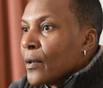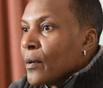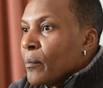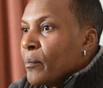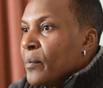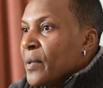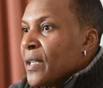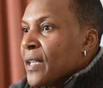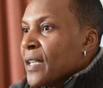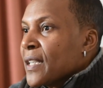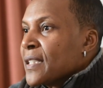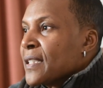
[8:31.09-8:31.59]

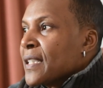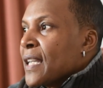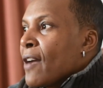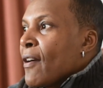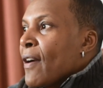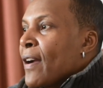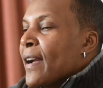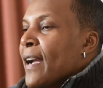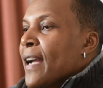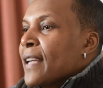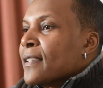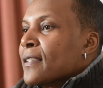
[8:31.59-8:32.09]
because now I
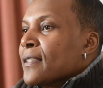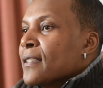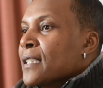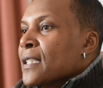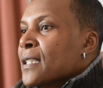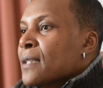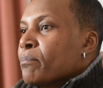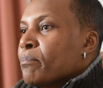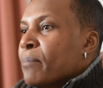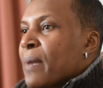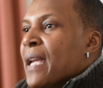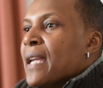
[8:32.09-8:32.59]
got the
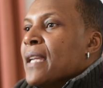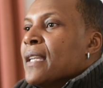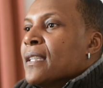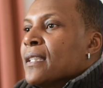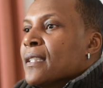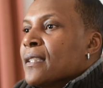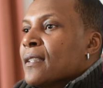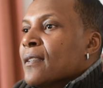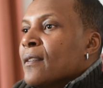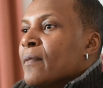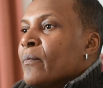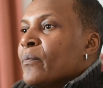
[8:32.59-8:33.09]

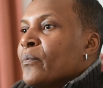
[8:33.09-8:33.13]
space